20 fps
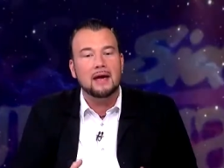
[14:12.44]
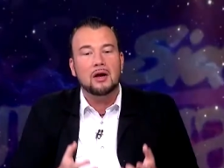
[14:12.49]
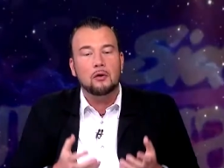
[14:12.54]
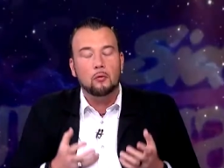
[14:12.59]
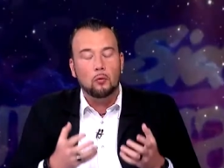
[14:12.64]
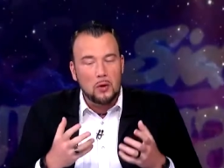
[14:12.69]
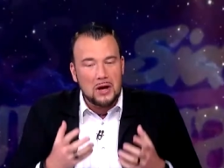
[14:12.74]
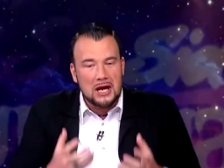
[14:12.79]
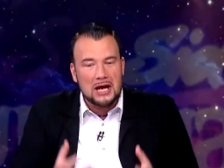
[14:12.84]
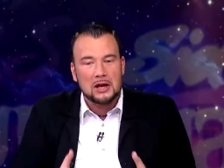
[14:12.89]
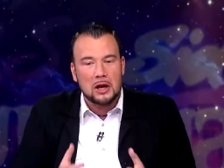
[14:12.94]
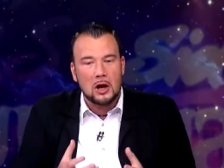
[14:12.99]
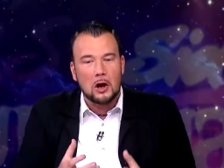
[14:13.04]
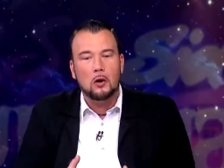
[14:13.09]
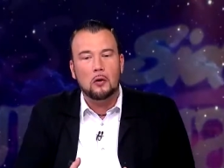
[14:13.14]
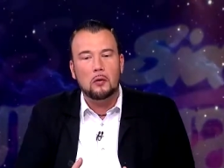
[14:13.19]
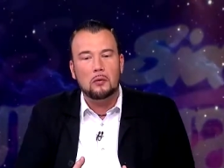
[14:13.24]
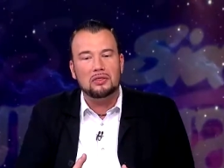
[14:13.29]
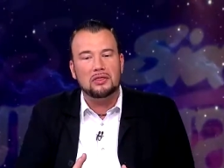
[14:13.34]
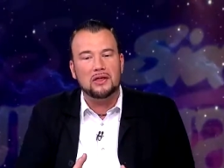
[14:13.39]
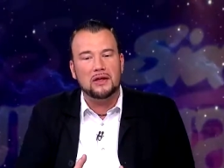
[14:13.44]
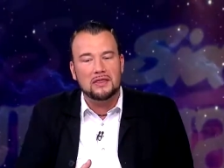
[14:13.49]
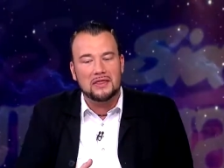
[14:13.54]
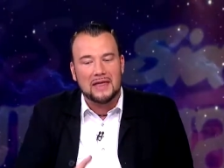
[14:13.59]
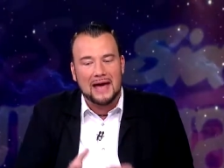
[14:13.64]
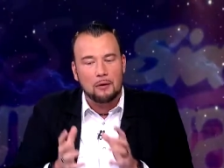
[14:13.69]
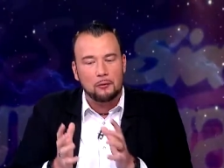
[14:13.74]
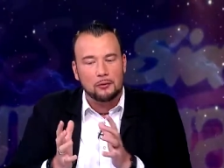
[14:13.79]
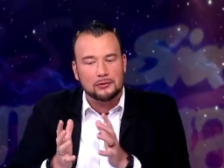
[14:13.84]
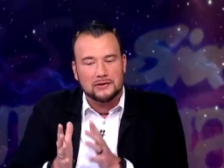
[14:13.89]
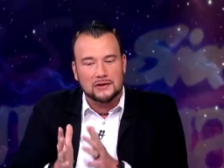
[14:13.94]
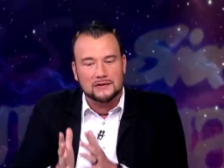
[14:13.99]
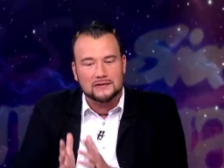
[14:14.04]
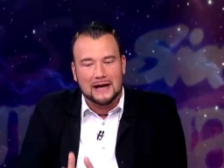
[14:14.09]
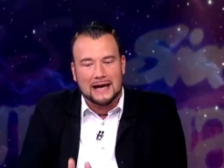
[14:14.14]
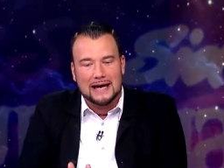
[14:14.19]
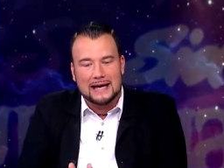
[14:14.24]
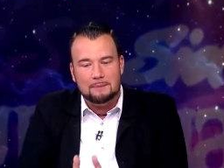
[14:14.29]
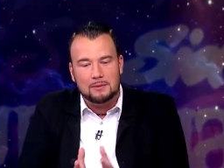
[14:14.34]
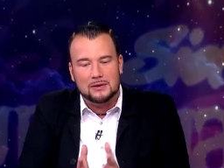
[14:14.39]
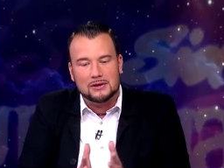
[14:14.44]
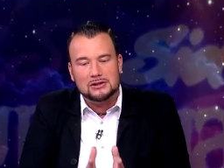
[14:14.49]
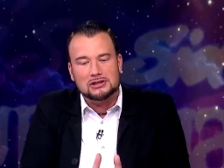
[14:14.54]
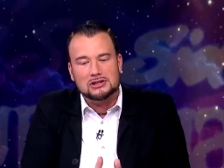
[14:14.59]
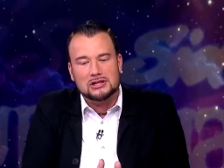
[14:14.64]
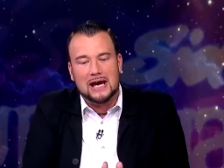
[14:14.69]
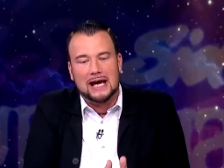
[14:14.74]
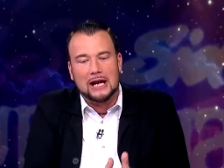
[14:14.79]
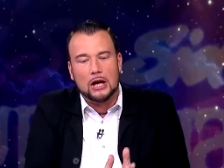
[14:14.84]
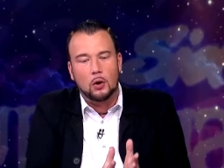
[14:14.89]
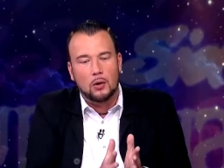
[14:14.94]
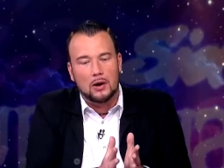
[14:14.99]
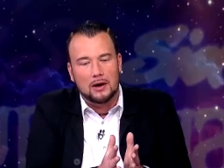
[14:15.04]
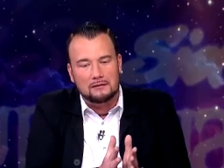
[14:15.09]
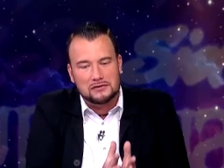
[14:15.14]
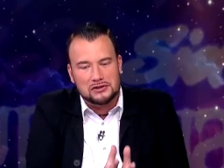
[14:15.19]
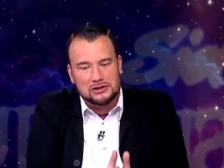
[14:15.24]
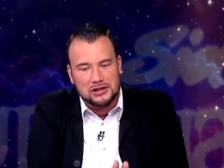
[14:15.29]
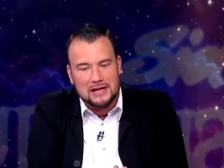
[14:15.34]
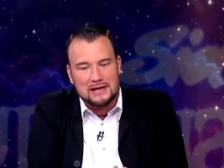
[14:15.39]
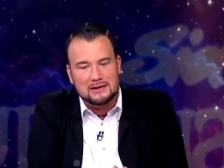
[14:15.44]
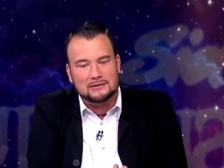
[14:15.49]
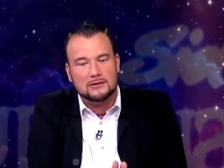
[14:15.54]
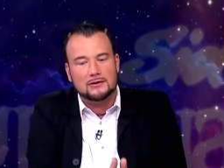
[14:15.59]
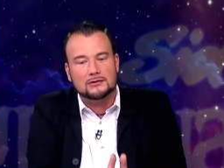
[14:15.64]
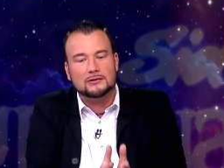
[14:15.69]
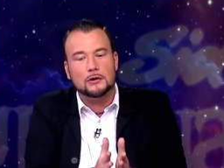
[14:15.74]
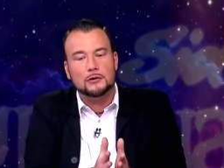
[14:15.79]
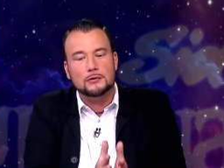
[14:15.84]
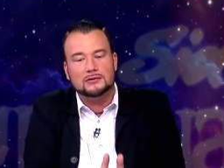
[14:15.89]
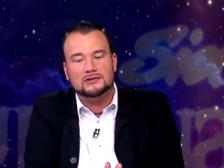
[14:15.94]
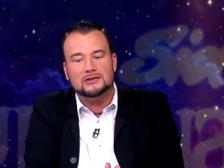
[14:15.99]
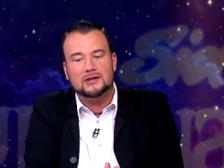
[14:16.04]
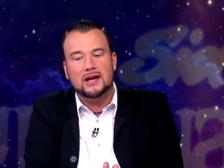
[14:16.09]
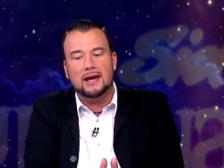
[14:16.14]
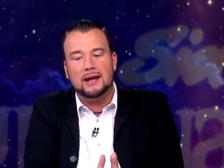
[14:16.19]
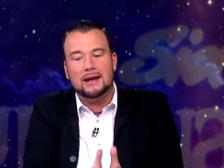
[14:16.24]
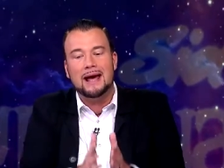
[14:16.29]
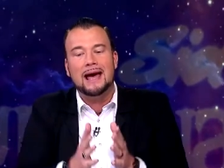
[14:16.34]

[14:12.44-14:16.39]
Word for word: we know that that was a type and shadow of Jesus who said,